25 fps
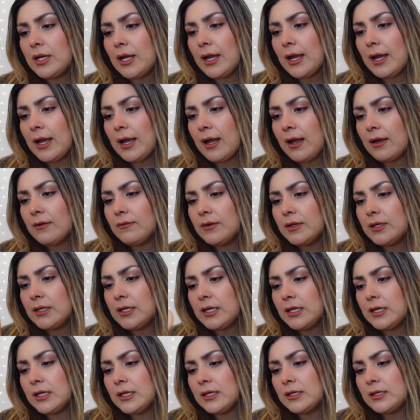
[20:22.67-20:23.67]
I have
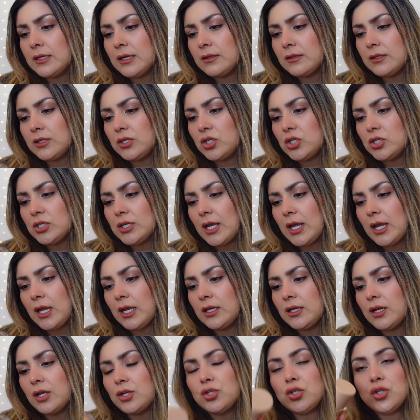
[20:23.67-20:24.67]
it in the
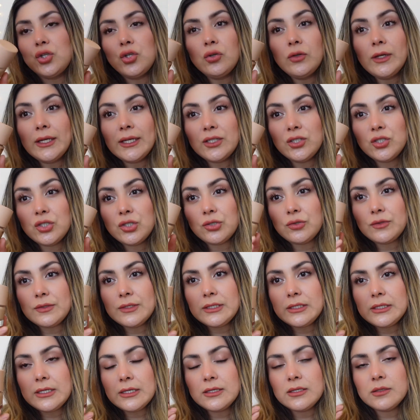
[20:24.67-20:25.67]
shade
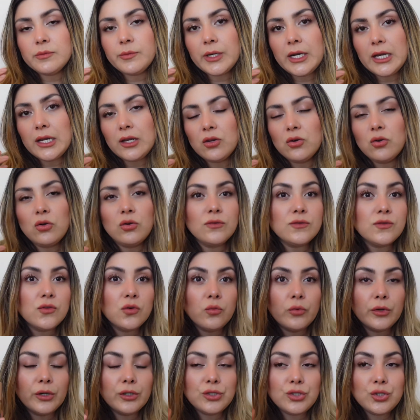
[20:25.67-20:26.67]
2N26, but I can also
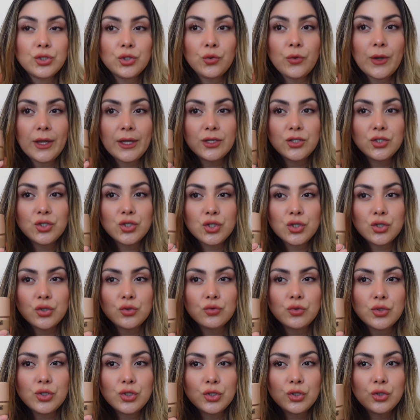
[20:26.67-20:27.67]
wear
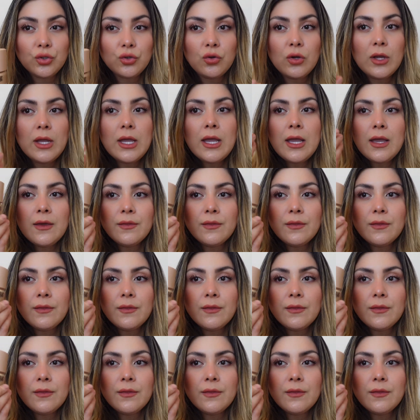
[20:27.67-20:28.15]
2N22.